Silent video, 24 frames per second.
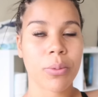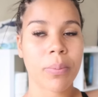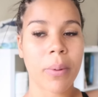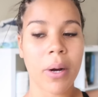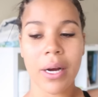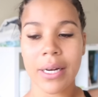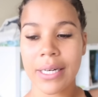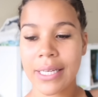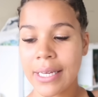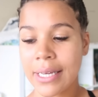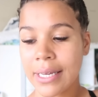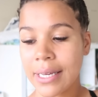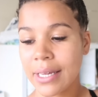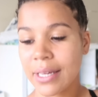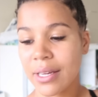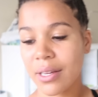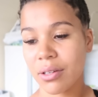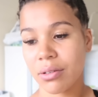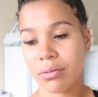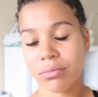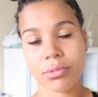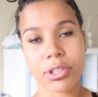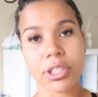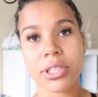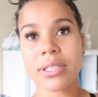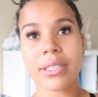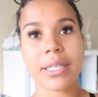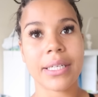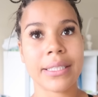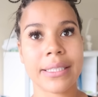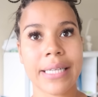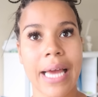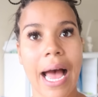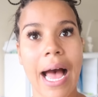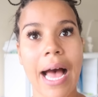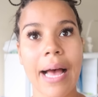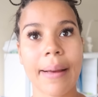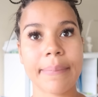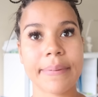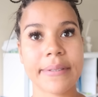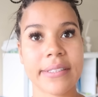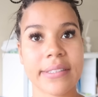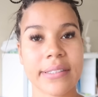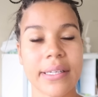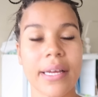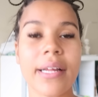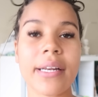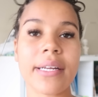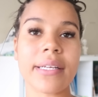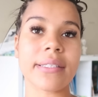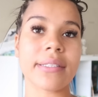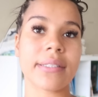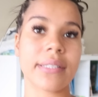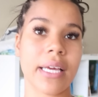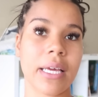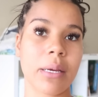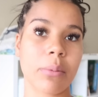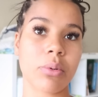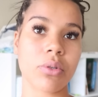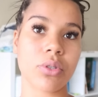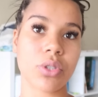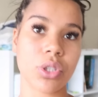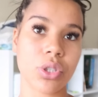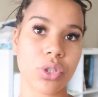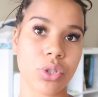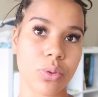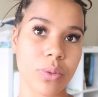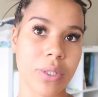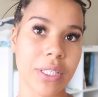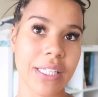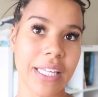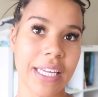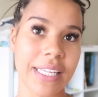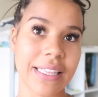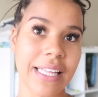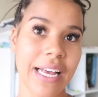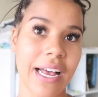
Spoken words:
your body just adapts and is able to do it like